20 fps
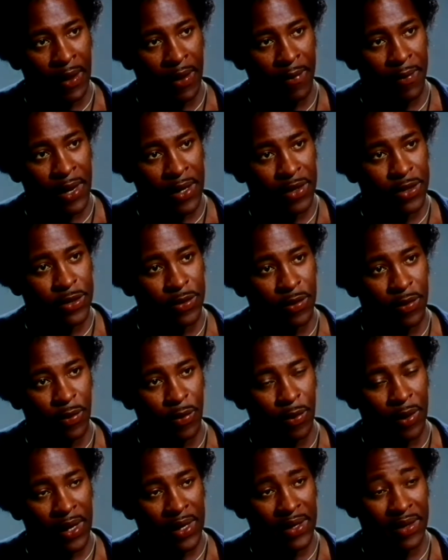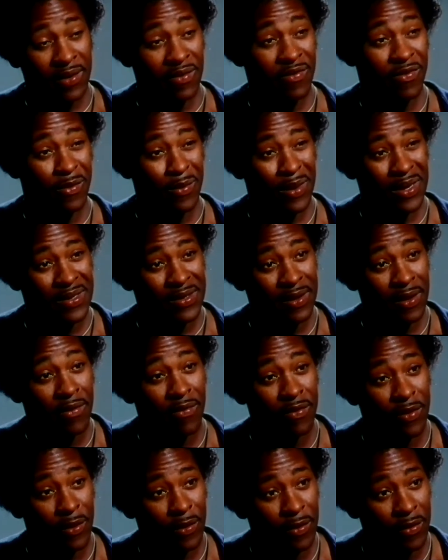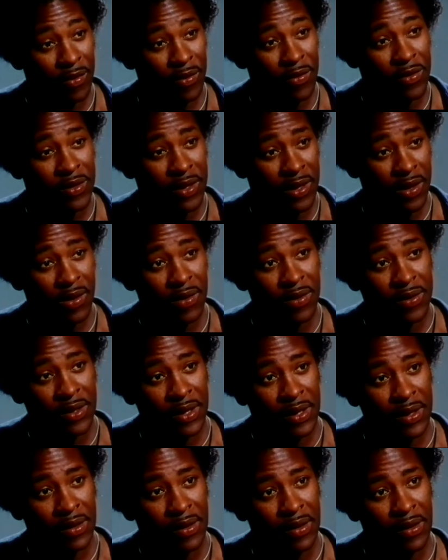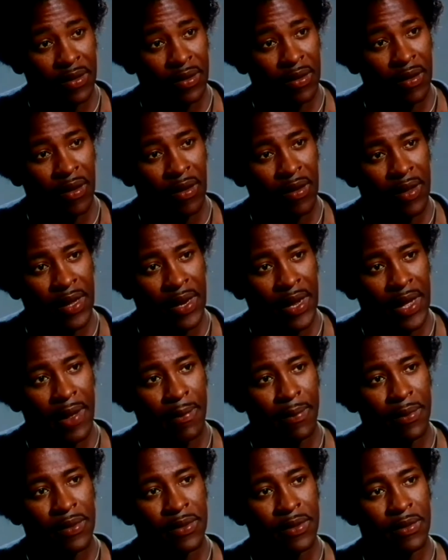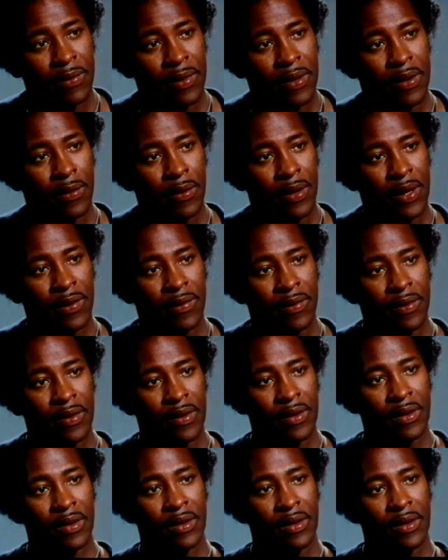I'm not sure what I did for myself, though, those years that all that happened to me or whatever.